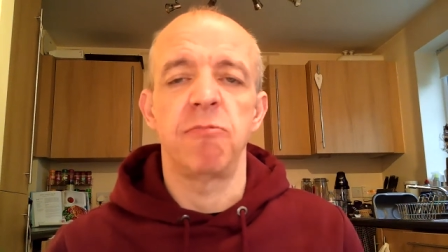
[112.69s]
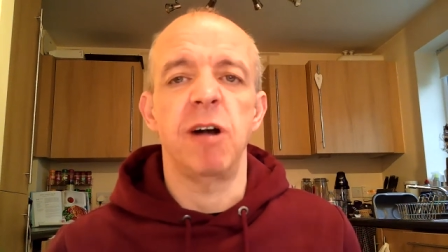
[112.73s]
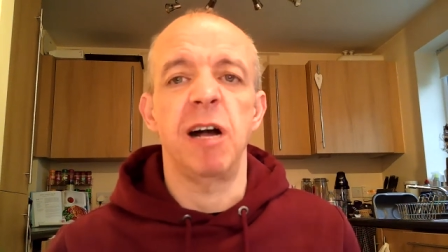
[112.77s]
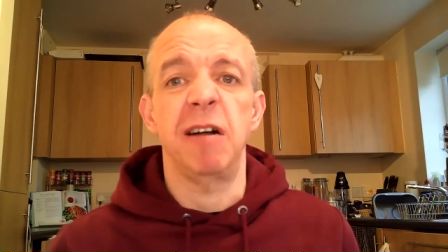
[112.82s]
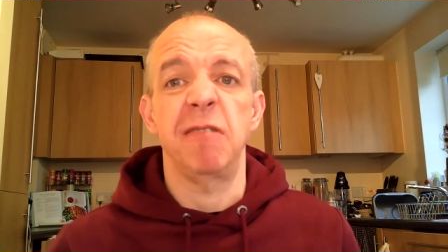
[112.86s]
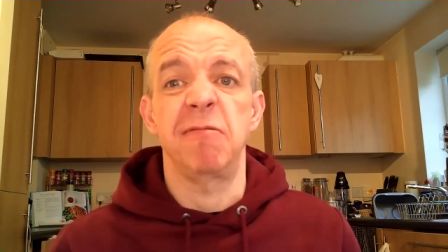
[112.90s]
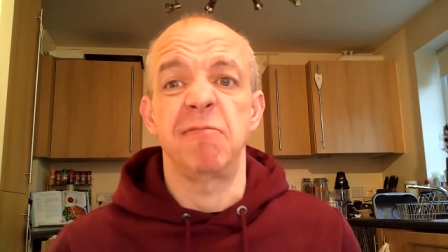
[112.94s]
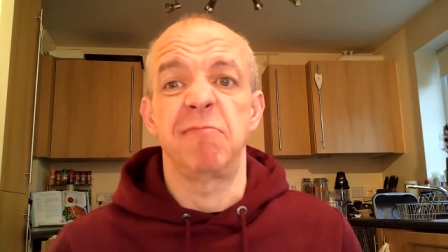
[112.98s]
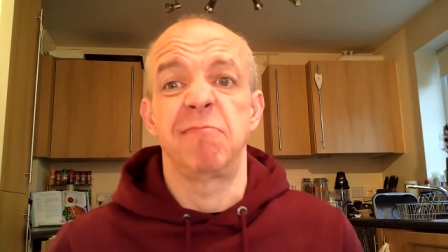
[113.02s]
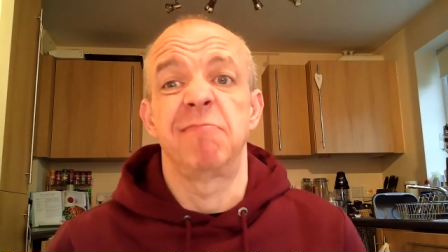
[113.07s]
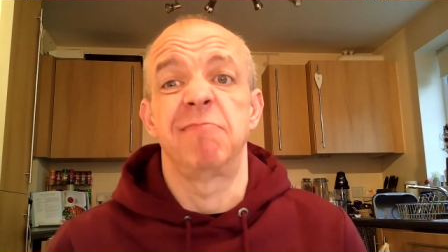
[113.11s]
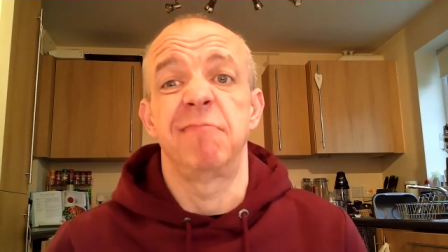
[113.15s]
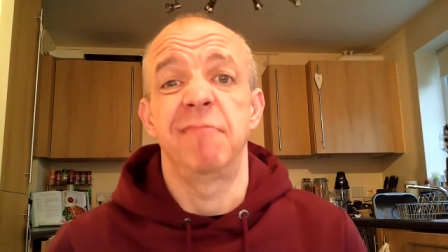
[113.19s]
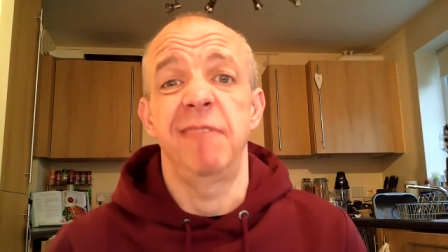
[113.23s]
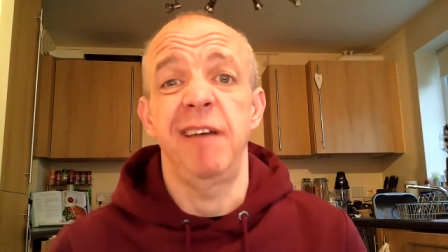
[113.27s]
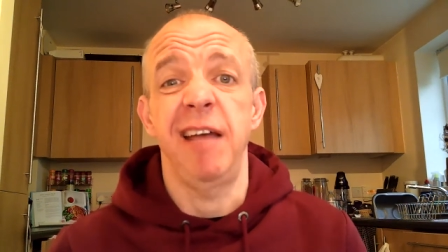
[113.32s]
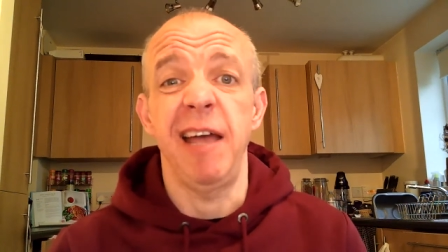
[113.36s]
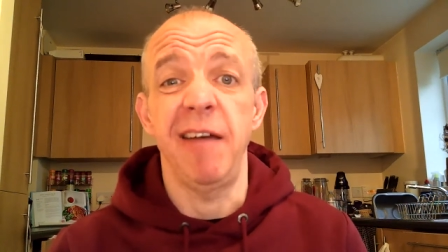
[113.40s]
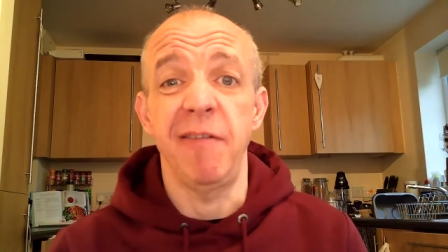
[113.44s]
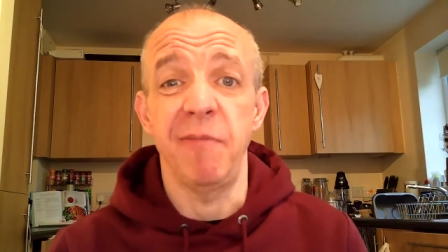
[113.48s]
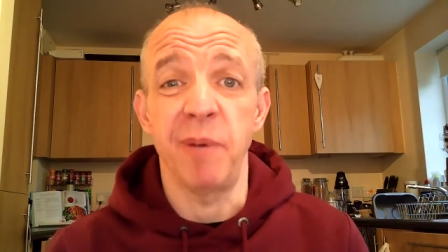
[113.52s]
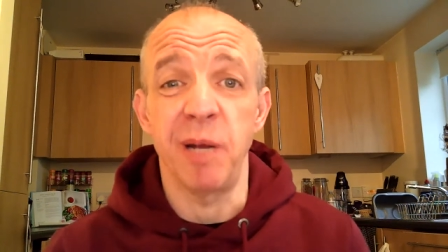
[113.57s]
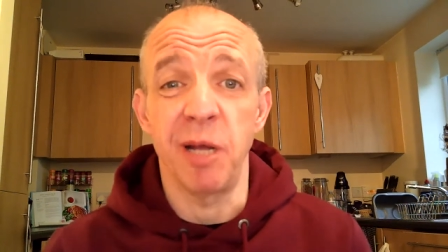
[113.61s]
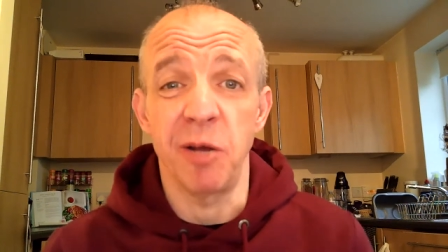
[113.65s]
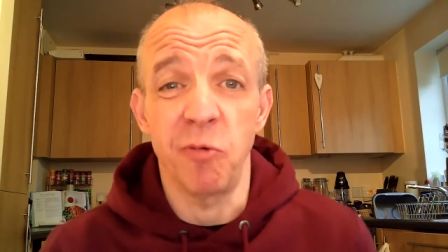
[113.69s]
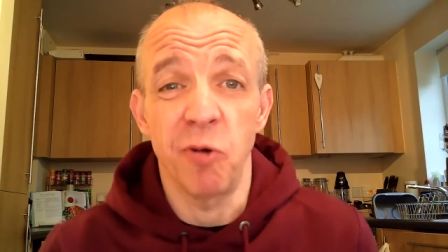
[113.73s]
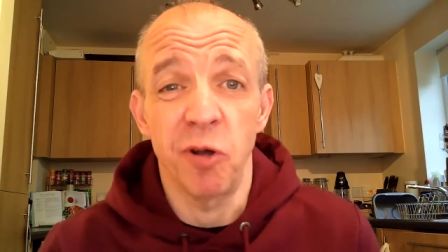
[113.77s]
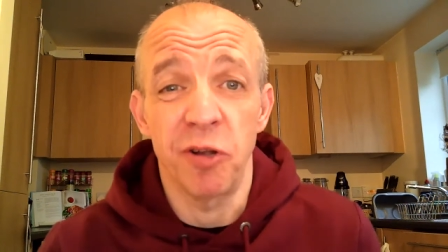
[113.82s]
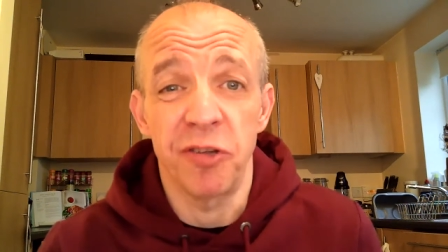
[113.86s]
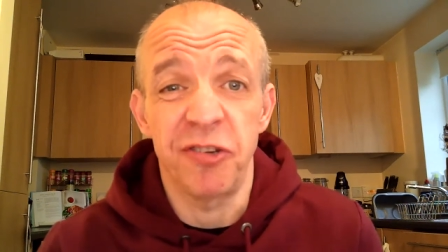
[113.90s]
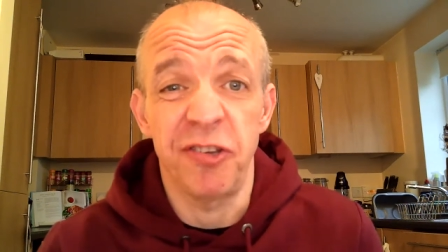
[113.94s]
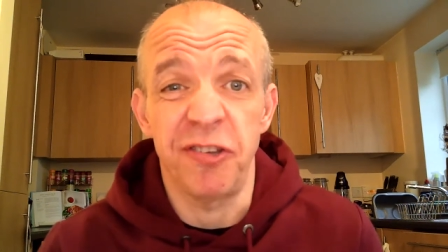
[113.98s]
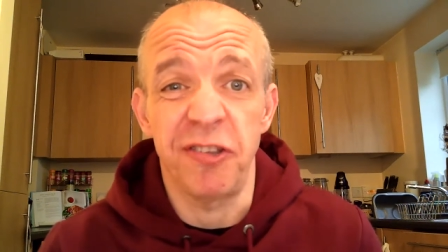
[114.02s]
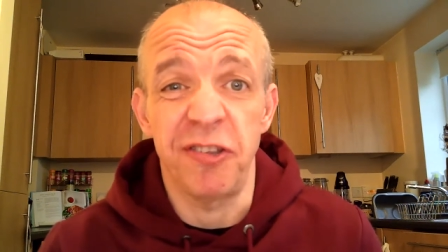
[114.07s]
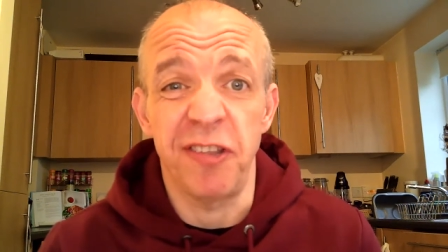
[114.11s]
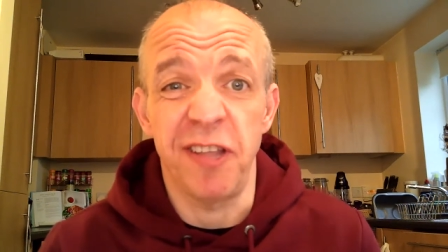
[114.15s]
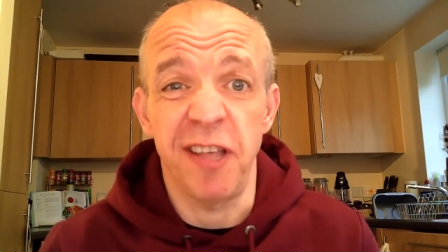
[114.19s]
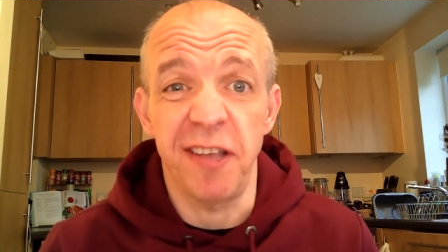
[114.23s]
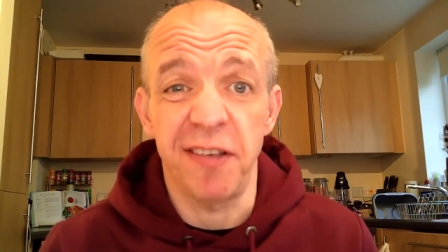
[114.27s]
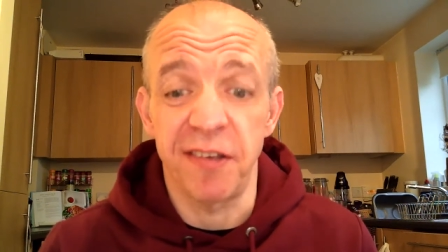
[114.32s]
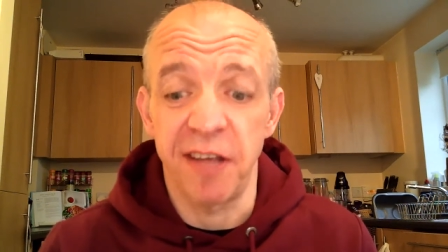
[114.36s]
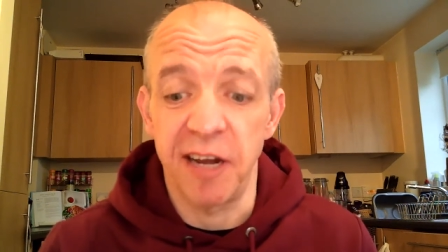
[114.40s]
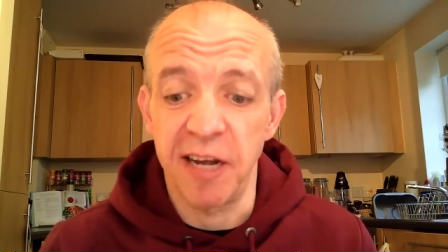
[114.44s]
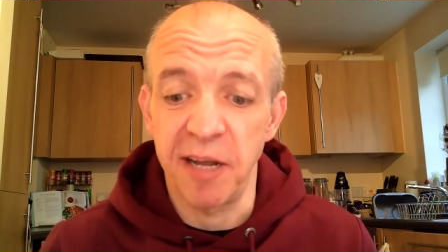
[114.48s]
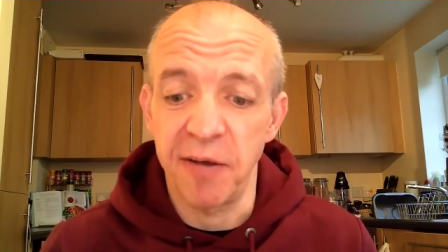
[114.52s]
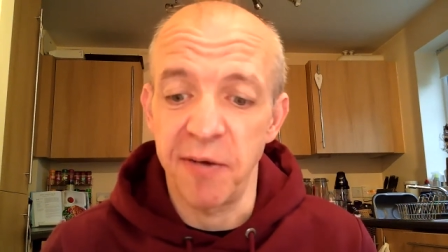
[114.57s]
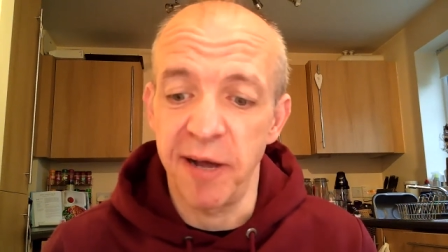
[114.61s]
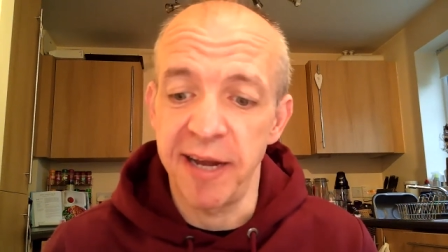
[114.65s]
Well, everybody watches this
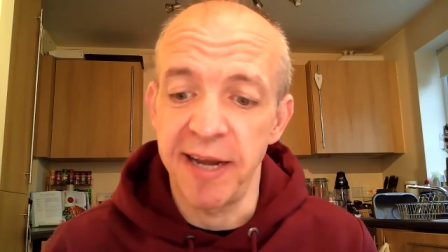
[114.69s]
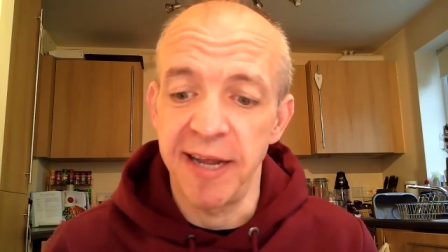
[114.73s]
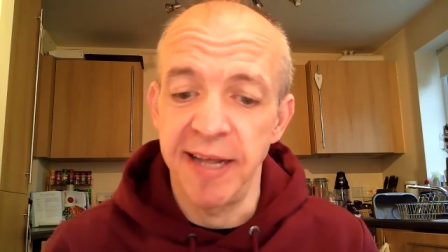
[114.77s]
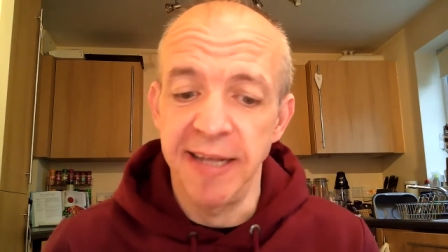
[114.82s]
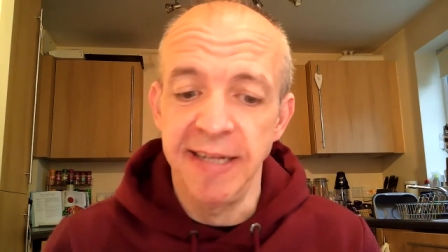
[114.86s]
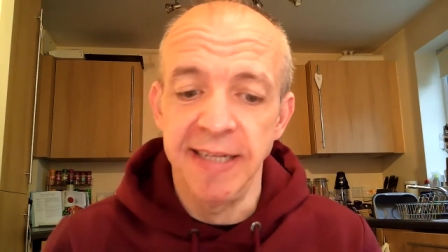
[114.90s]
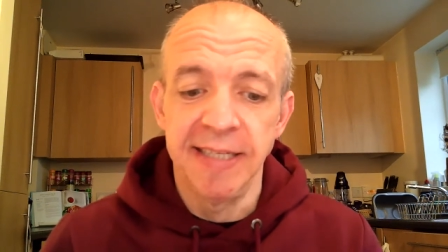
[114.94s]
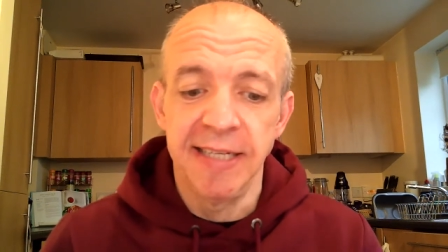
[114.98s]
anyway.